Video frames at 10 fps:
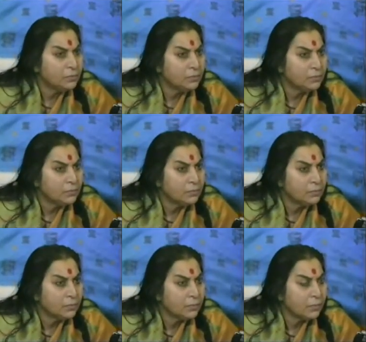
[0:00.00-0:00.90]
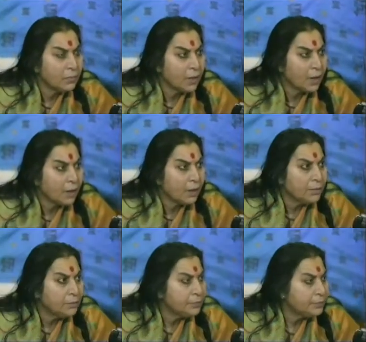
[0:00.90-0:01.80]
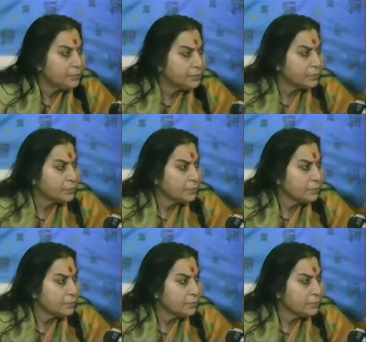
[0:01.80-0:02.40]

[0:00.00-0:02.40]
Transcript: Nothing is said.